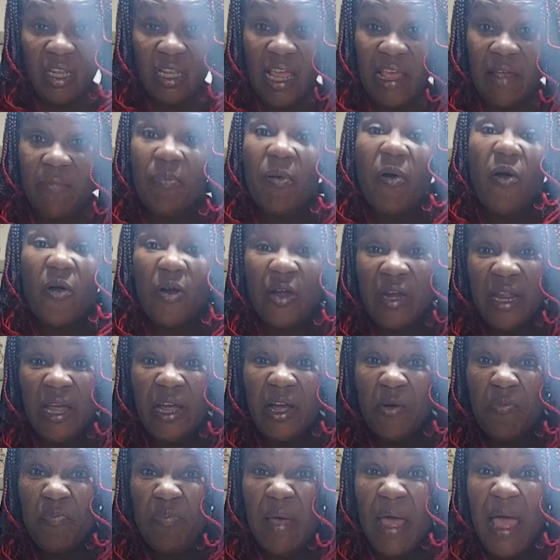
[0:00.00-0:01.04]
that part
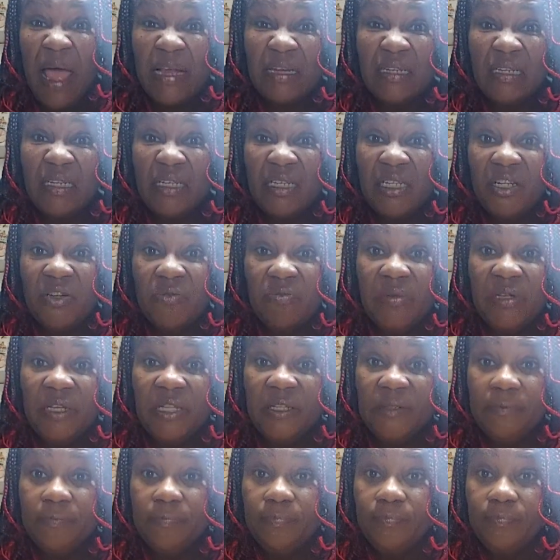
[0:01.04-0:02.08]
down packed a little bit.